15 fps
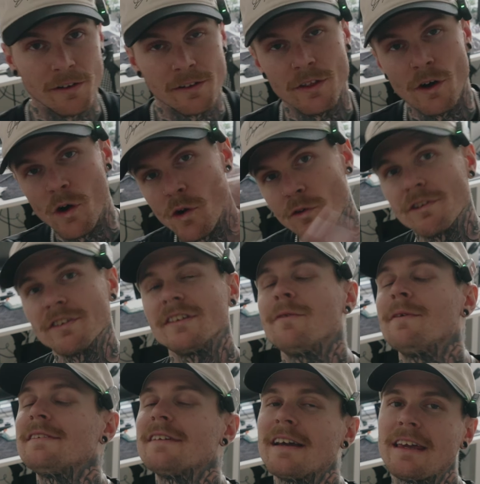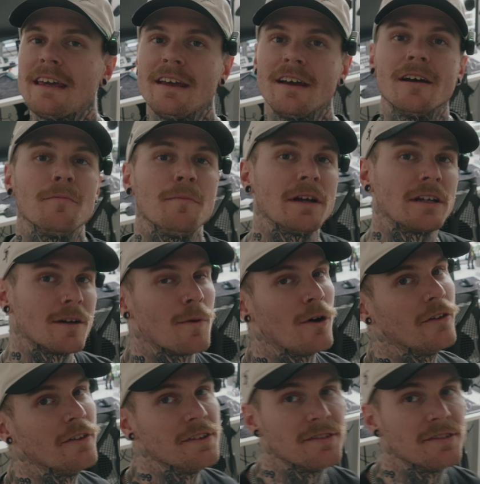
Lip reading: The whole reason I went to IKEA and picked up all this